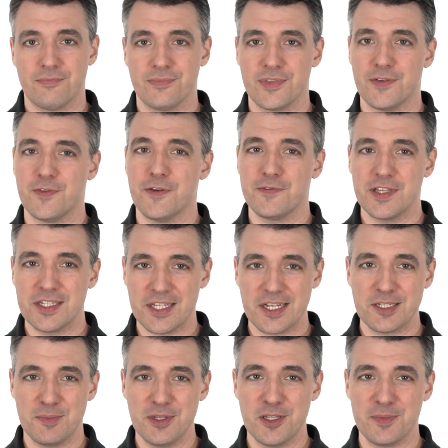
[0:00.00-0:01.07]
the
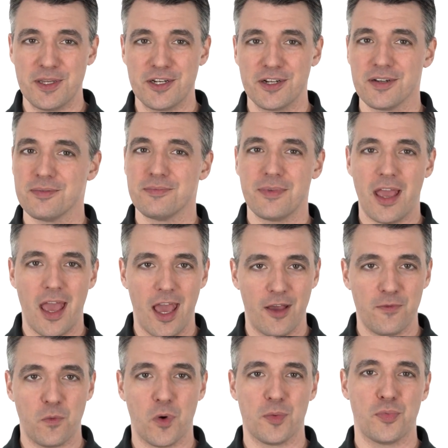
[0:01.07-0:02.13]
56mm
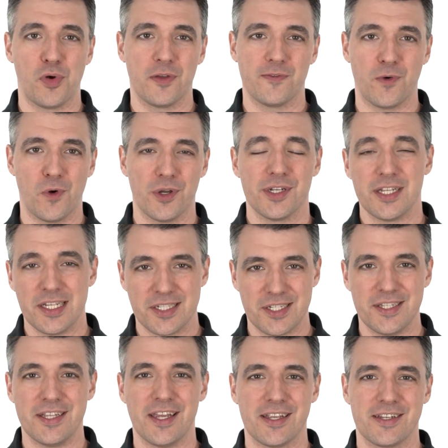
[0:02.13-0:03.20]
f1.4
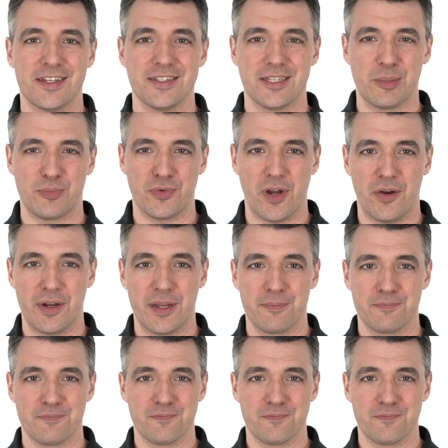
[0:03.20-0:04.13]
DC DN Contemporary.